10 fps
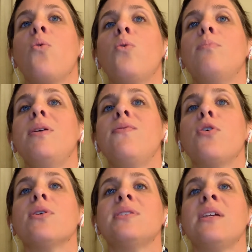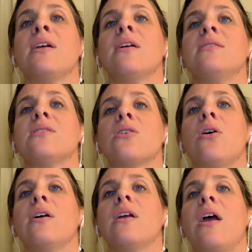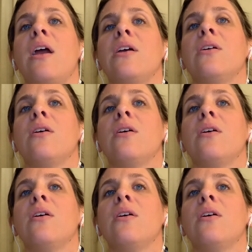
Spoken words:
would be focusing installing a